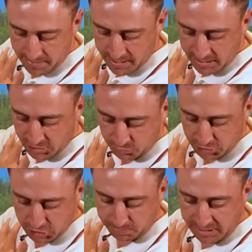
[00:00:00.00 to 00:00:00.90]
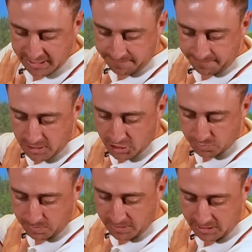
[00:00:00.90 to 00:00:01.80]
And then as we begin to
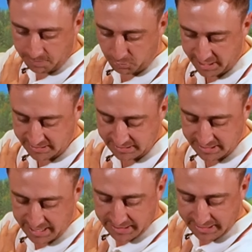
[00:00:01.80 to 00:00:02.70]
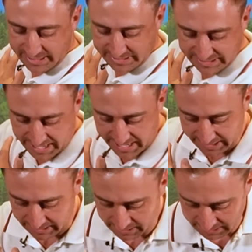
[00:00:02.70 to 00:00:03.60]
finish, we begin to press into that lead
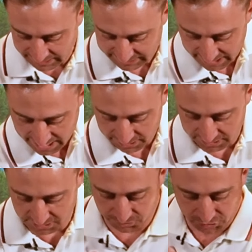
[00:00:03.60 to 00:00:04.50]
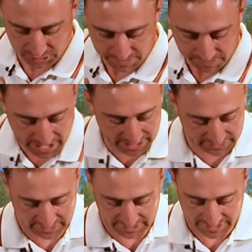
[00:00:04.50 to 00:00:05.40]
side, down into a good
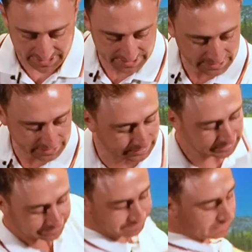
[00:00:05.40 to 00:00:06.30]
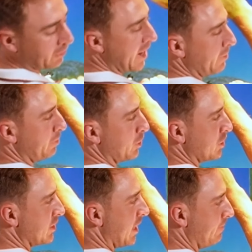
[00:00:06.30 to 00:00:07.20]
impact, and then the ground
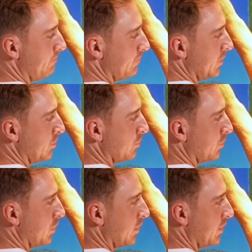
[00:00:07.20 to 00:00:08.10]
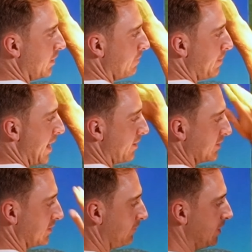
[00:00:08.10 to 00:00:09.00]
pushes up into a good
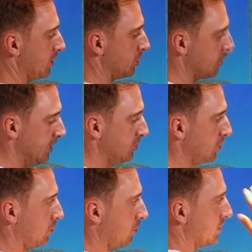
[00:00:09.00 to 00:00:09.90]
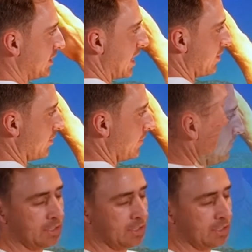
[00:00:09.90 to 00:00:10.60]
balanced finish. Knees are close together.